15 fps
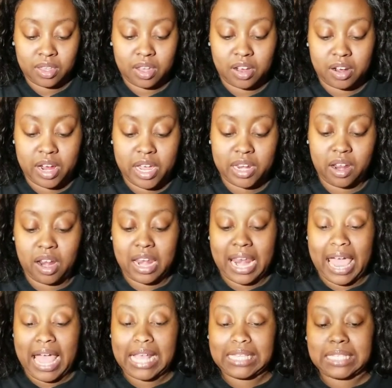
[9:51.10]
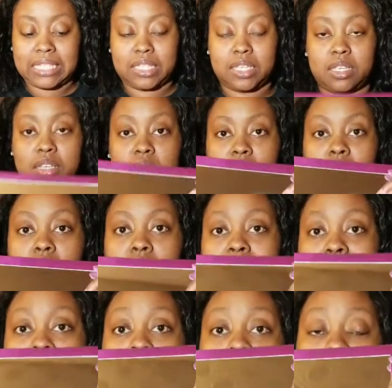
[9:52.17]
All right, and our
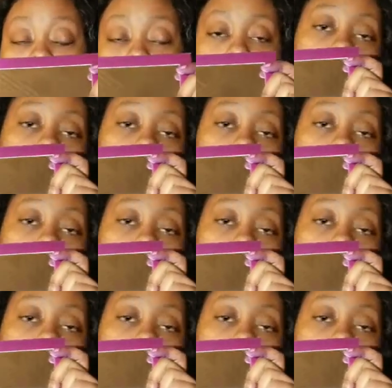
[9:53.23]
10th